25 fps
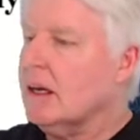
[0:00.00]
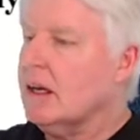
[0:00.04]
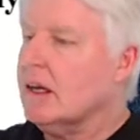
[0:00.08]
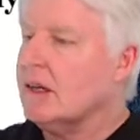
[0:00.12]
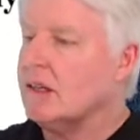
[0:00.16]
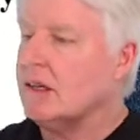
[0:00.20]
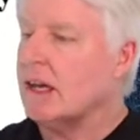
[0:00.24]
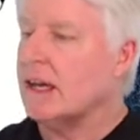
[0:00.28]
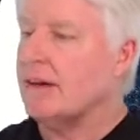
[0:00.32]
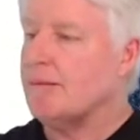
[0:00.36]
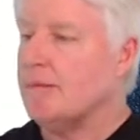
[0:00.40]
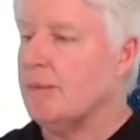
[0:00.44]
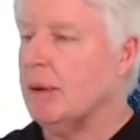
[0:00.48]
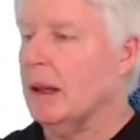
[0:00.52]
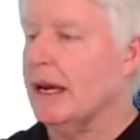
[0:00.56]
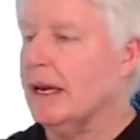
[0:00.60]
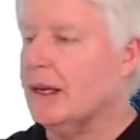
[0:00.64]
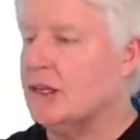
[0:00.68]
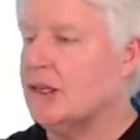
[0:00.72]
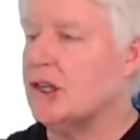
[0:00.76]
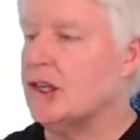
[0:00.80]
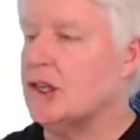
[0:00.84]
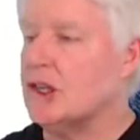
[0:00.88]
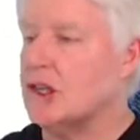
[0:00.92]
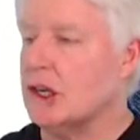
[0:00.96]
Safe
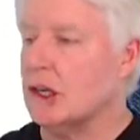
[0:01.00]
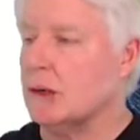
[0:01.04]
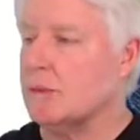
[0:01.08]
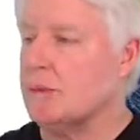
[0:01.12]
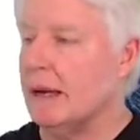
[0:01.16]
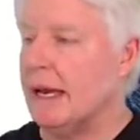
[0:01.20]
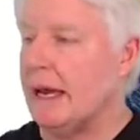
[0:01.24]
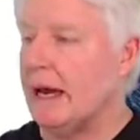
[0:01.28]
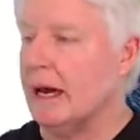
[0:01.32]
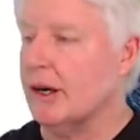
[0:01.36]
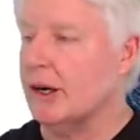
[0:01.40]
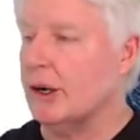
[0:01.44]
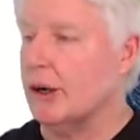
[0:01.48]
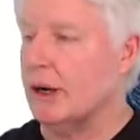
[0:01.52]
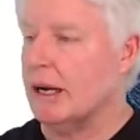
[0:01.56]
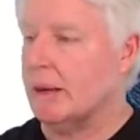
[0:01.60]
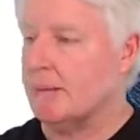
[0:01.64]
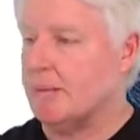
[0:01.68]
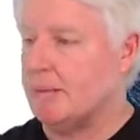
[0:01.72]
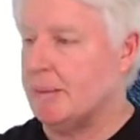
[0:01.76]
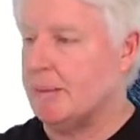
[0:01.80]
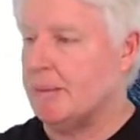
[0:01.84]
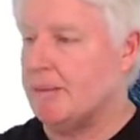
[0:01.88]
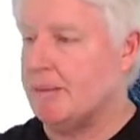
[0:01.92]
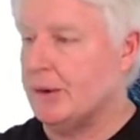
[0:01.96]
places should be under
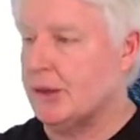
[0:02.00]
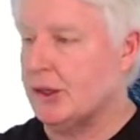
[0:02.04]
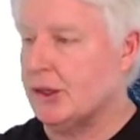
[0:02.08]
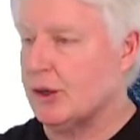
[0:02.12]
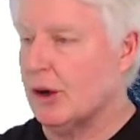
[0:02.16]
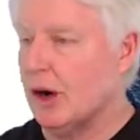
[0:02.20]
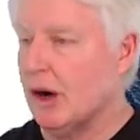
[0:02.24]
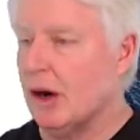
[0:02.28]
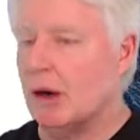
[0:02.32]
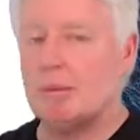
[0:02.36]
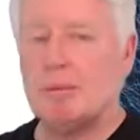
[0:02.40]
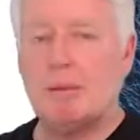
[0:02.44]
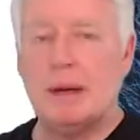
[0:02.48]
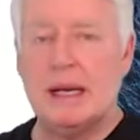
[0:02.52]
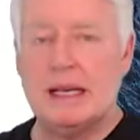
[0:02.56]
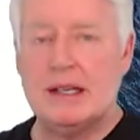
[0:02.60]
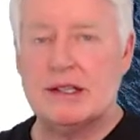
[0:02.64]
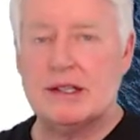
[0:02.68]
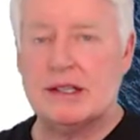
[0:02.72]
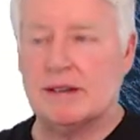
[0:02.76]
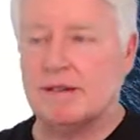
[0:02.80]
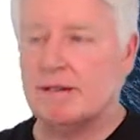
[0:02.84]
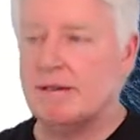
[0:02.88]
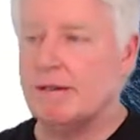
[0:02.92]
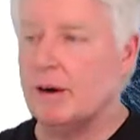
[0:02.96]
a strong
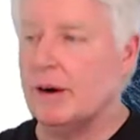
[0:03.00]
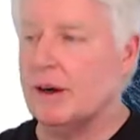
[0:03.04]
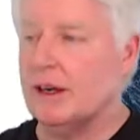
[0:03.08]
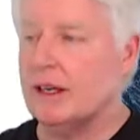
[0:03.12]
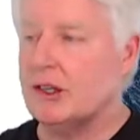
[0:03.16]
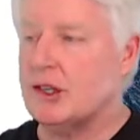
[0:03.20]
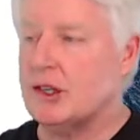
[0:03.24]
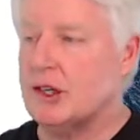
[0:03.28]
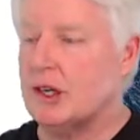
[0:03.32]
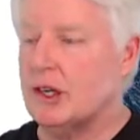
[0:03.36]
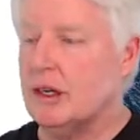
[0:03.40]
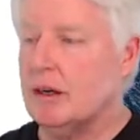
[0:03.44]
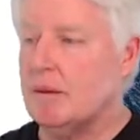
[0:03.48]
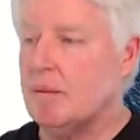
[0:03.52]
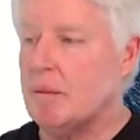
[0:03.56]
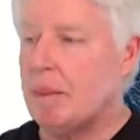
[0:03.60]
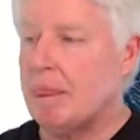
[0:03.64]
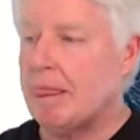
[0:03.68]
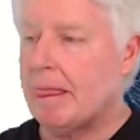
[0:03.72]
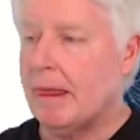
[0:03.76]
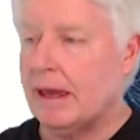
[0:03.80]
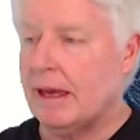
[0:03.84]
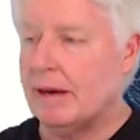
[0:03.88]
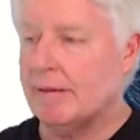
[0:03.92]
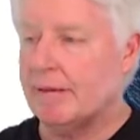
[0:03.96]
piece of furniture.
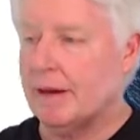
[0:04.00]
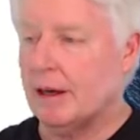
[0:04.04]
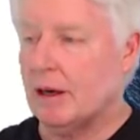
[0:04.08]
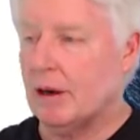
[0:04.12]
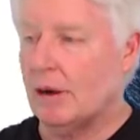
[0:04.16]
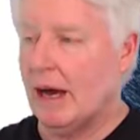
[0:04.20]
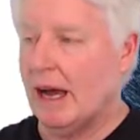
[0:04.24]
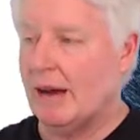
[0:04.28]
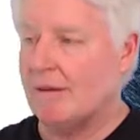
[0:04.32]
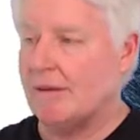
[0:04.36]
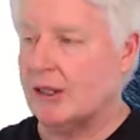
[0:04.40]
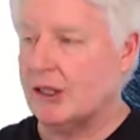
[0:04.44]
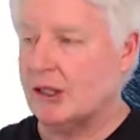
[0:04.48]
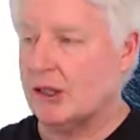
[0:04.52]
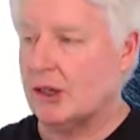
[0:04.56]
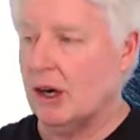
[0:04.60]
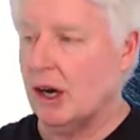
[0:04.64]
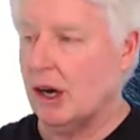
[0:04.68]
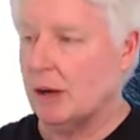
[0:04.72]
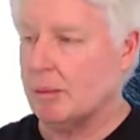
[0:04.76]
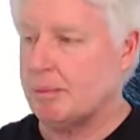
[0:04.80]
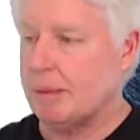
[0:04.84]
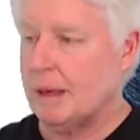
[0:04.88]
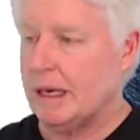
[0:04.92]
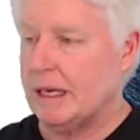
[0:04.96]
And if you have a
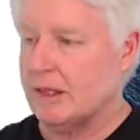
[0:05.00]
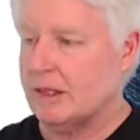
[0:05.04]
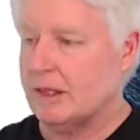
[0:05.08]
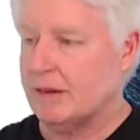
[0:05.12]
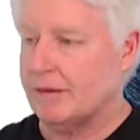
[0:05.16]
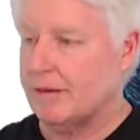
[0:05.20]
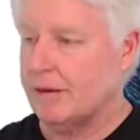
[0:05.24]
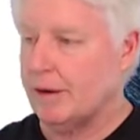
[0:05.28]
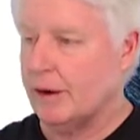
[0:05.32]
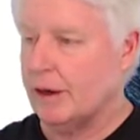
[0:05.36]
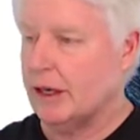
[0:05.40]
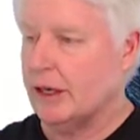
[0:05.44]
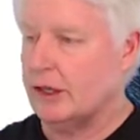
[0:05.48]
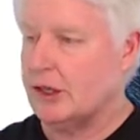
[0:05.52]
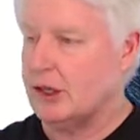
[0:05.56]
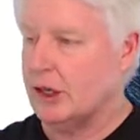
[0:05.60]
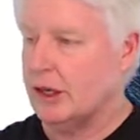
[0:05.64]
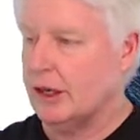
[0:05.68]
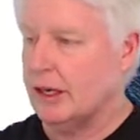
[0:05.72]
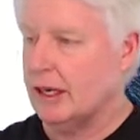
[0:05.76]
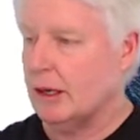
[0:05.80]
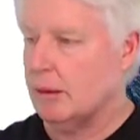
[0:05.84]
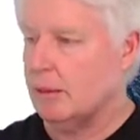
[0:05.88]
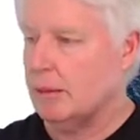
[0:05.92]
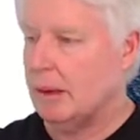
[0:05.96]
strong piece of furniture
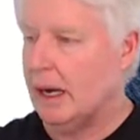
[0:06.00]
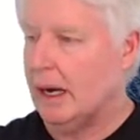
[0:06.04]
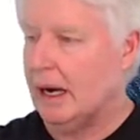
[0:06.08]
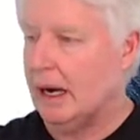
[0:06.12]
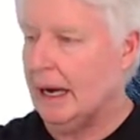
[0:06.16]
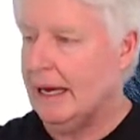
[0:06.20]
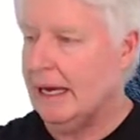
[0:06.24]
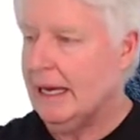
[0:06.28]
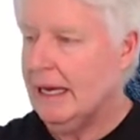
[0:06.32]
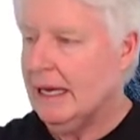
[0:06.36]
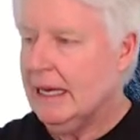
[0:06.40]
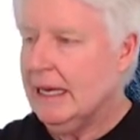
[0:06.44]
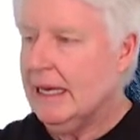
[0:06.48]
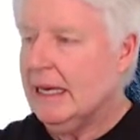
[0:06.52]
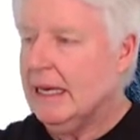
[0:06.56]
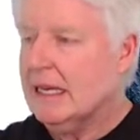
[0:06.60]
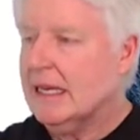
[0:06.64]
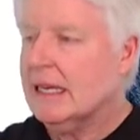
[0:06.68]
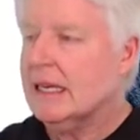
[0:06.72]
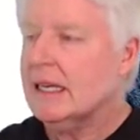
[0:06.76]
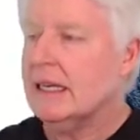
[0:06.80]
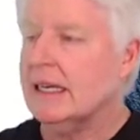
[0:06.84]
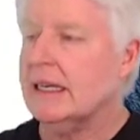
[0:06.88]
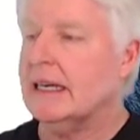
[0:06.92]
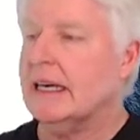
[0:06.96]
nearby,
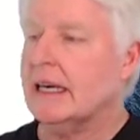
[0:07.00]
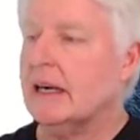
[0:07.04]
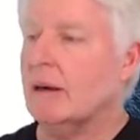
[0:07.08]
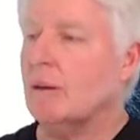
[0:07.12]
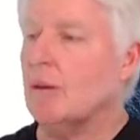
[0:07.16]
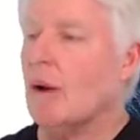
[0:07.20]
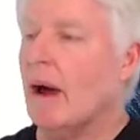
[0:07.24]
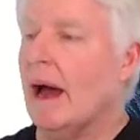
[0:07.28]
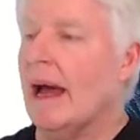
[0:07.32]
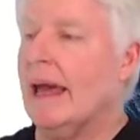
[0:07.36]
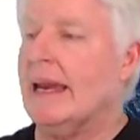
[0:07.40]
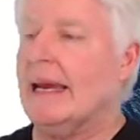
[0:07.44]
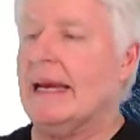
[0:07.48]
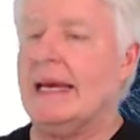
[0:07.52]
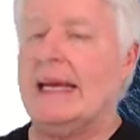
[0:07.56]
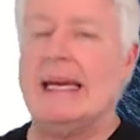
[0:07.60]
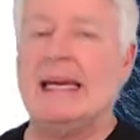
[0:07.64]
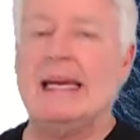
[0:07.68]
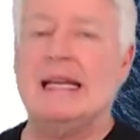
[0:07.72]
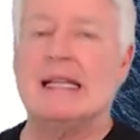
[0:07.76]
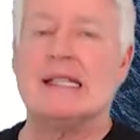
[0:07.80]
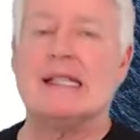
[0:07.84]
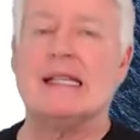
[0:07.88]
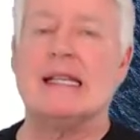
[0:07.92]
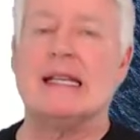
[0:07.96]
get right
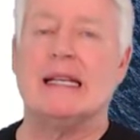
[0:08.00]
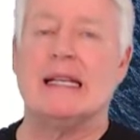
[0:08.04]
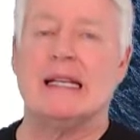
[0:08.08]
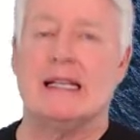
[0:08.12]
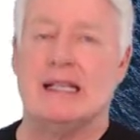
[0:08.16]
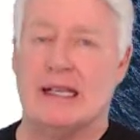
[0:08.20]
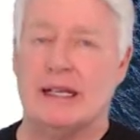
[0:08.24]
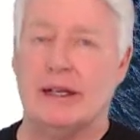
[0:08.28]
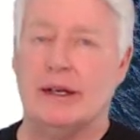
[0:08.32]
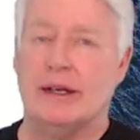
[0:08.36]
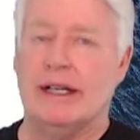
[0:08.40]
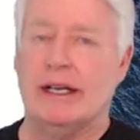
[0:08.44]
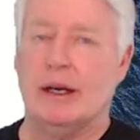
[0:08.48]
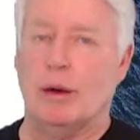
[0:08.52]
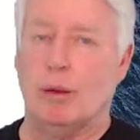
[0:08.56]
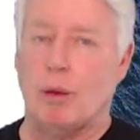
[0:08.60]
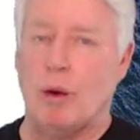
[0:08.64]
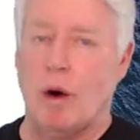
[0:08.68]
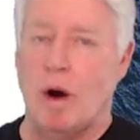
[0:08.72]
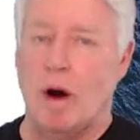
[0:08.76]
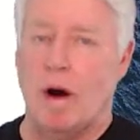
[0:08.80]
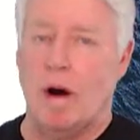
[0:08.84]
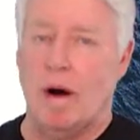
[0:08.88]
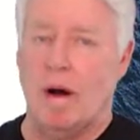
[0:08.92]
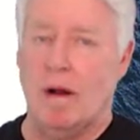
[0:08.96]
against the interior
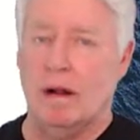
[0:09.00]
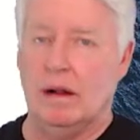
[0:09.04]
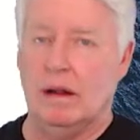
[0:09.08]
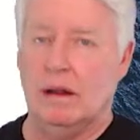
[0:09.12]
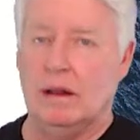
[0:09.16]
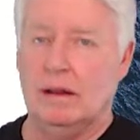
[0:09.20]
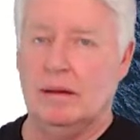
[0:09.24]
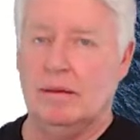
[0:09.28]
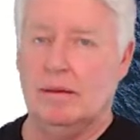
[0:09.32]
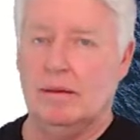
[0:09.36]
wall.